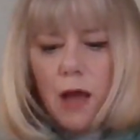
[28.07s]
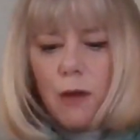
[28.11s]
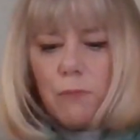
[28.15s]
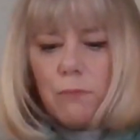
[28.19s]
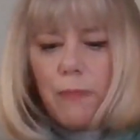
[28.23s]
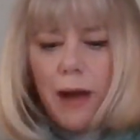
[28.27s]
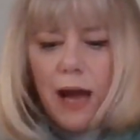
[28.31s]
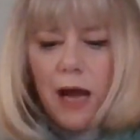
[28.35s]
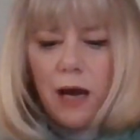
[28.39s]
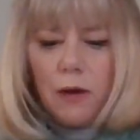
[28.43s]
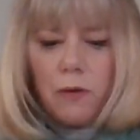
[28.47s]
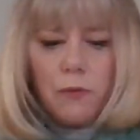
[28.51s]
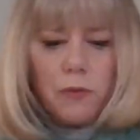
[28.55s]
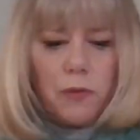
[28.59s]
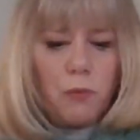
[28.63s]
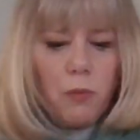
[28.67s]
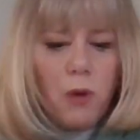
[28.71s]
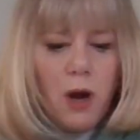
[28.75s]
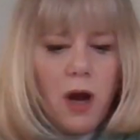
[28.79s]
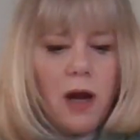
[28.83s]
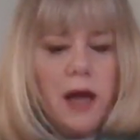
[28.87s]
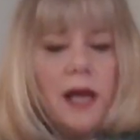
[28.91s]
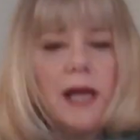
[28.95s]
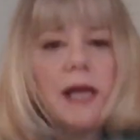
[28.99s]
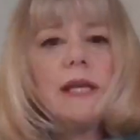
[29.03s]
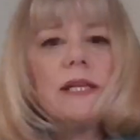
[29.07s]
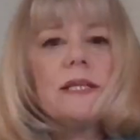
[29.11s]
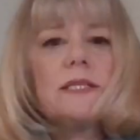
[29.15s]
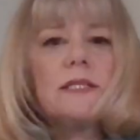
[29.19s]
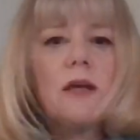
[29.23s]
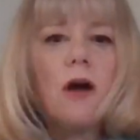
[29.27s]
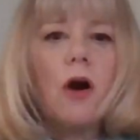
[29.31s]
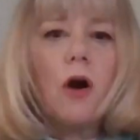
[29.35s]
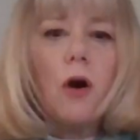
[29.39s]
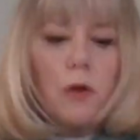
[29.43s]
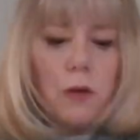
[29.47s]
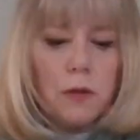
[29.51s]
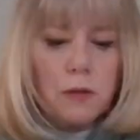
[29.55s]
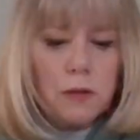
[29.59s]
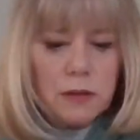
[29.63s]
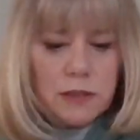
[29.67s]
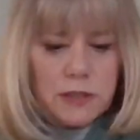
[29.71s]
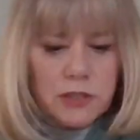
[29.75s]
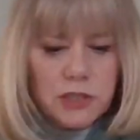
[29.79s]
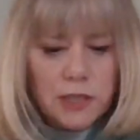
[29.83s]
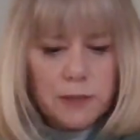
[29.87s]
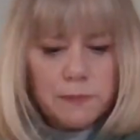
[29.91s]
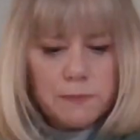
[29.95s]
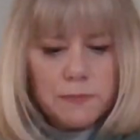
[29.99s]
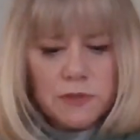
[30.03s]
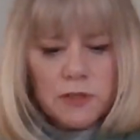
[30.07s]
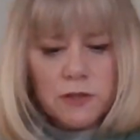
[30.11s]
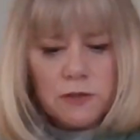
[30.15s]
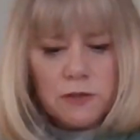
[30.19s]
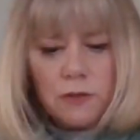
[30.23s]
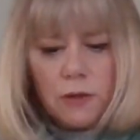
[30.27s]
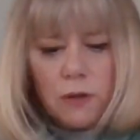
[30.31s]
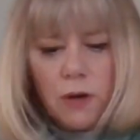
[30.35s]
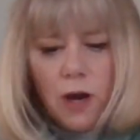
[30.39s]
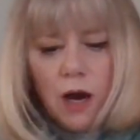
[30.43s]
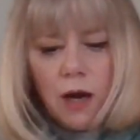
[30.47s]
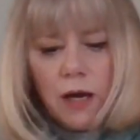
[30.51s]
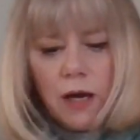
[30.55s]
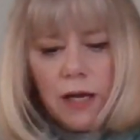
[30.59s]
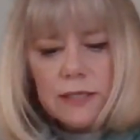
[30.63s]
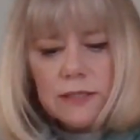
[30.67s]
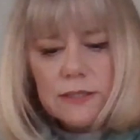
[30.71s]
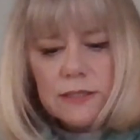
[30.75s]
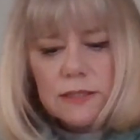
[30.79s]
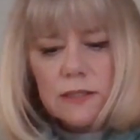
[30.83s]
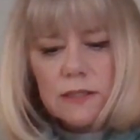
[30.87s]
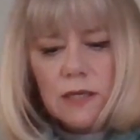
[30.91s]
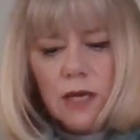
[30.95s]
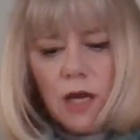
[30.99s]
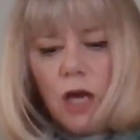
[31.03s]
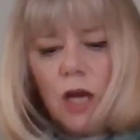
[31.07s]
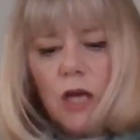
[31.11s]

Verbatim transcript: mouth wide as a hole chipped through ice,